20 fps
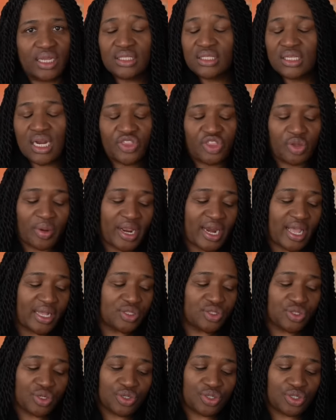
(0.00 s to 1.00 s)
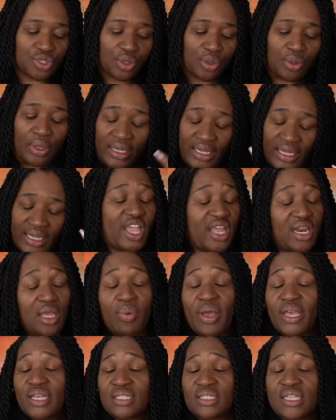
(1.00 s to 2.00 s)
It's not the right answer. So
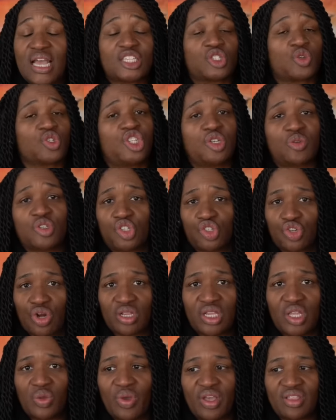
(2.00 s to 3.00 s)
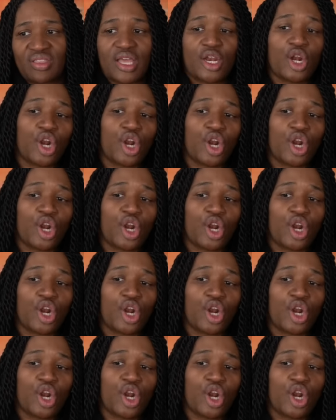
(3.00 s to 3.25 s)
anyways, that's what she was struggling with.